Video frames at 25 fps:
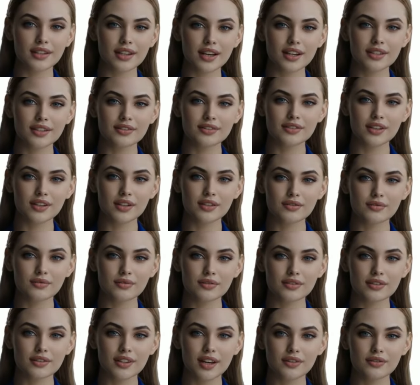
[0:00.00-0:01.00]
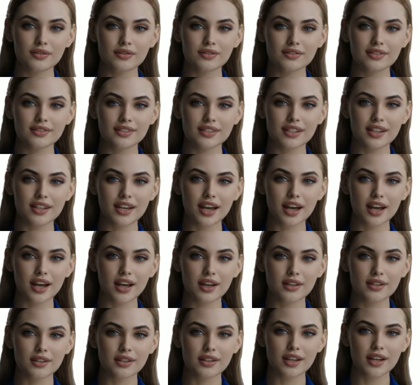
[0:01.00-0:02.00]
It starts with the letter C,
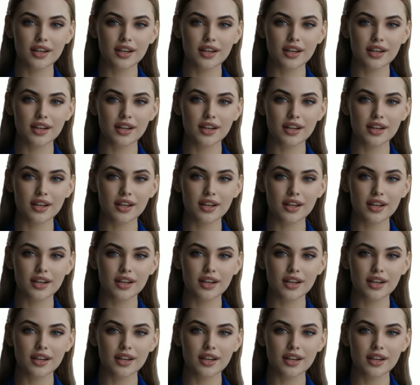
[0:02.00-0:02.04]
A,